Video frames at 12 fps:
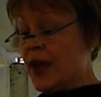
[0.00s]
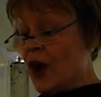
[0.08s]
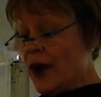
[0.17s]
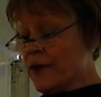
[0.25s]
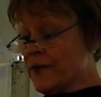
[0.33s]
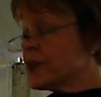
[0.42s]

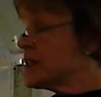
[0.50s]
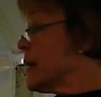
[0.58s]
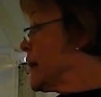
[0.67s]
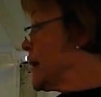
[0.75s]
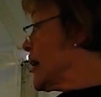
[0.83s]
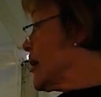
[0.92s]
that Hartford
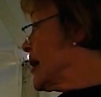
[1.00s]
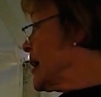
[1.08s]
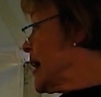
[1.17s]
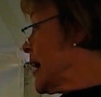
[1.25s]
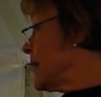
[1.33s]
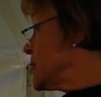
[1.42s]

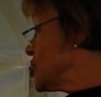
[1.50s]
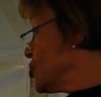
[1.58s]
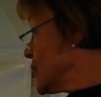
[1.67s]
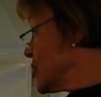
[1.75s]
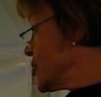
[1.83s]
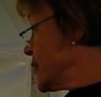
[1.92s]
Seminary and the
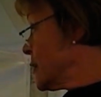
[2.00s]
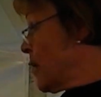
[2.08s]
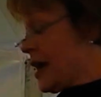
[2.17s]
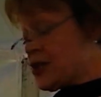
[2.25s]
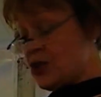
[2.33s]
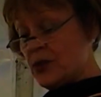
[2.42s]
Jewish
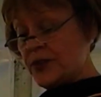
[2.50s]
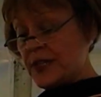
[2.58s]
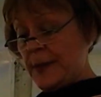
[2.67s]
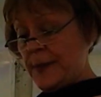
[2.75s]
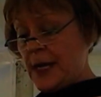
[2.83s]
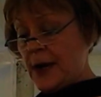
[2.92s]
Theological
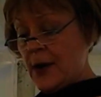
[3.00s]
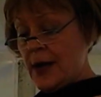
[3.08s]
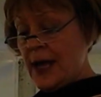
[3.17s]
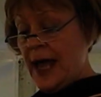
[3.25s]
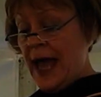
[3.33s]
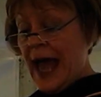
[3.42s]

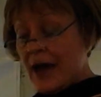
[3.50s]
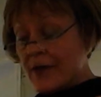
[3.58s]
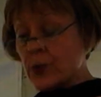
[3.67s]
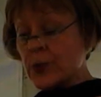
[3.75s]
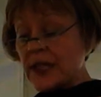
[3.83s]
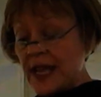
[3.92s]
Seminary have a